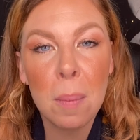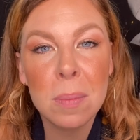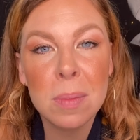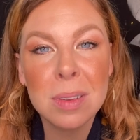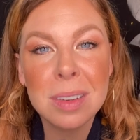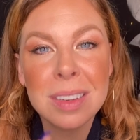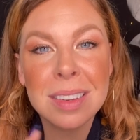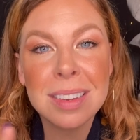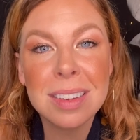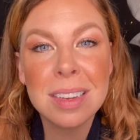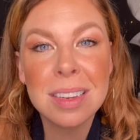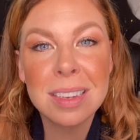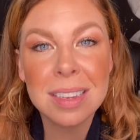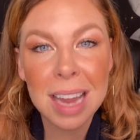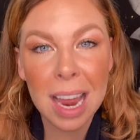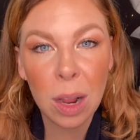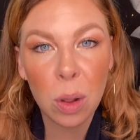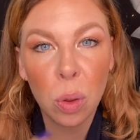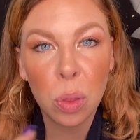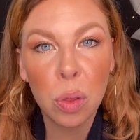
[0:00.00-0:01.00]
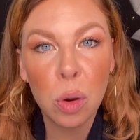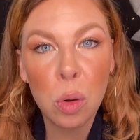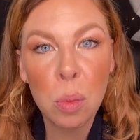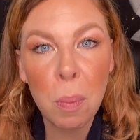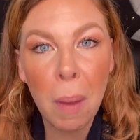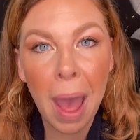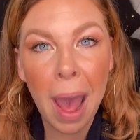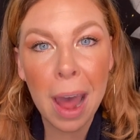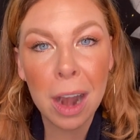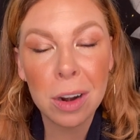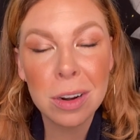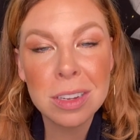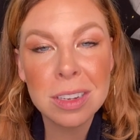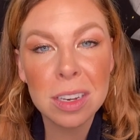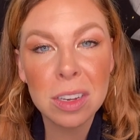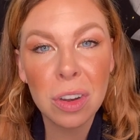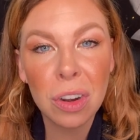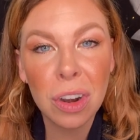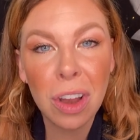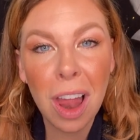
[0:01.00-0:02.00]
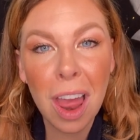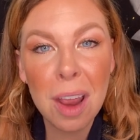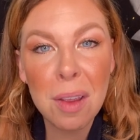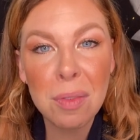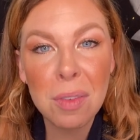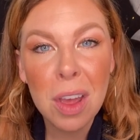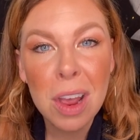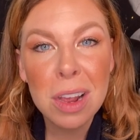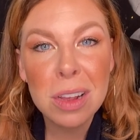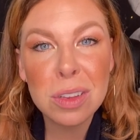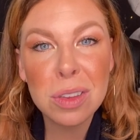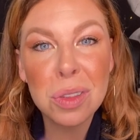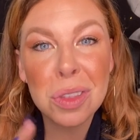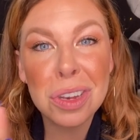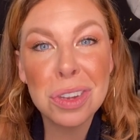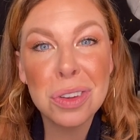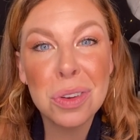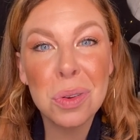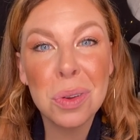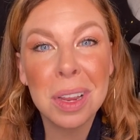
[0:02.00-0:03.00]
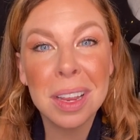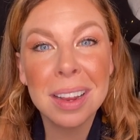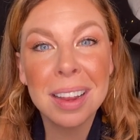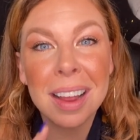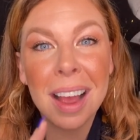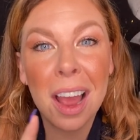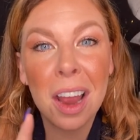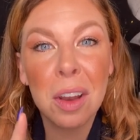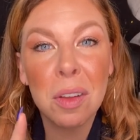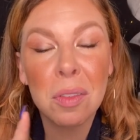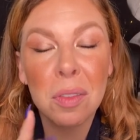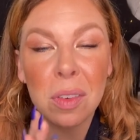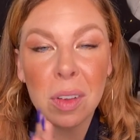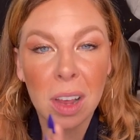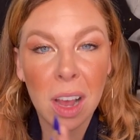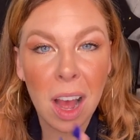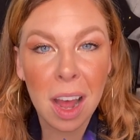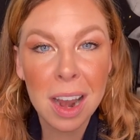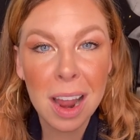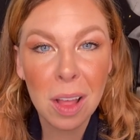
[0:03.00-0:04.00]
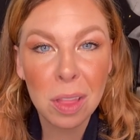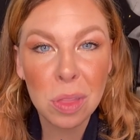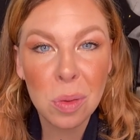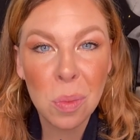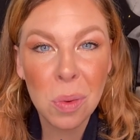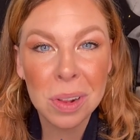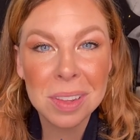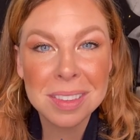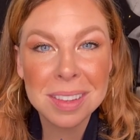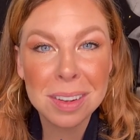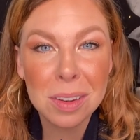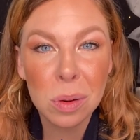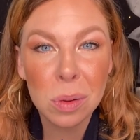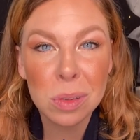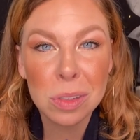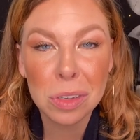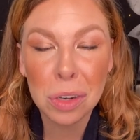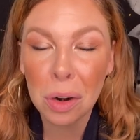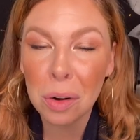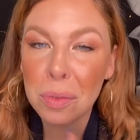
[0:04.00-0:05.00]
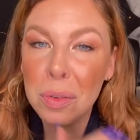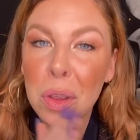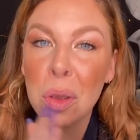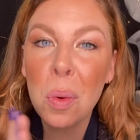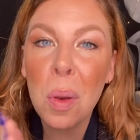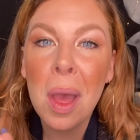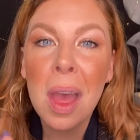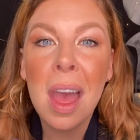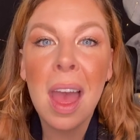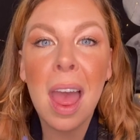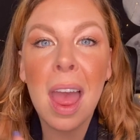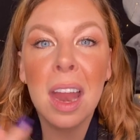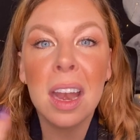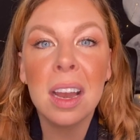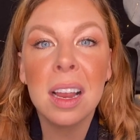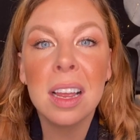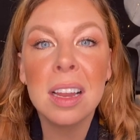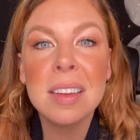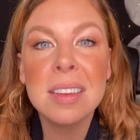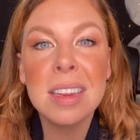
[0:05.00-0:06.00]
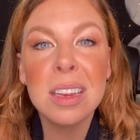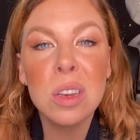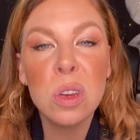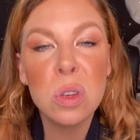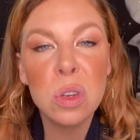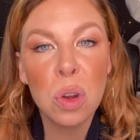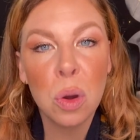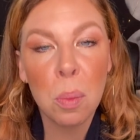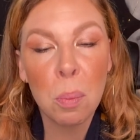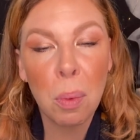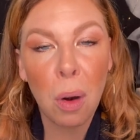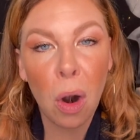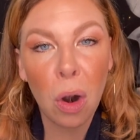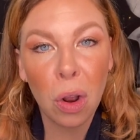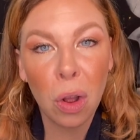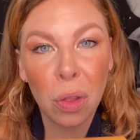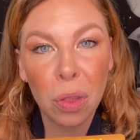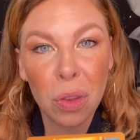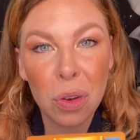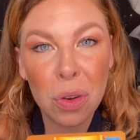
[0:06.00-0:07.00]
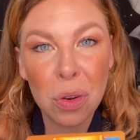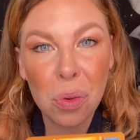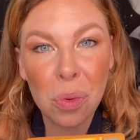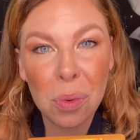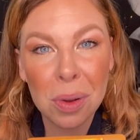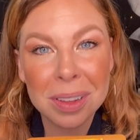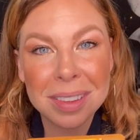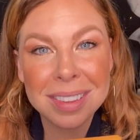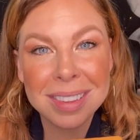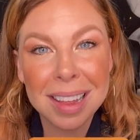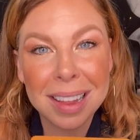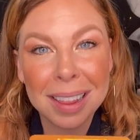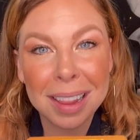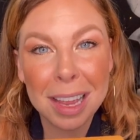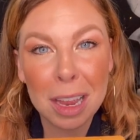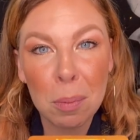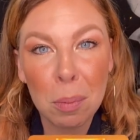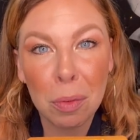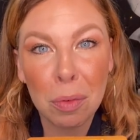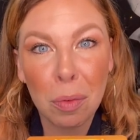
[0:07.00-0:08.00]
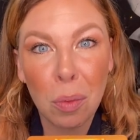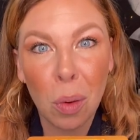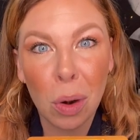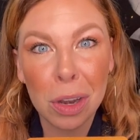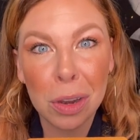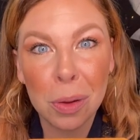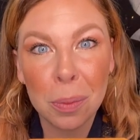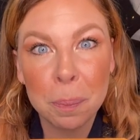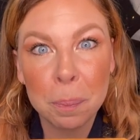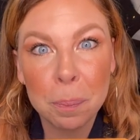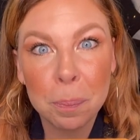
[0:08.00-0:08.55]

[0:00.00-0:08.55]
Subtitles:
cycled through patterns in your life so that you can kind of cut out the ones that don't serve you and continue to embark on the new ones that lay before you.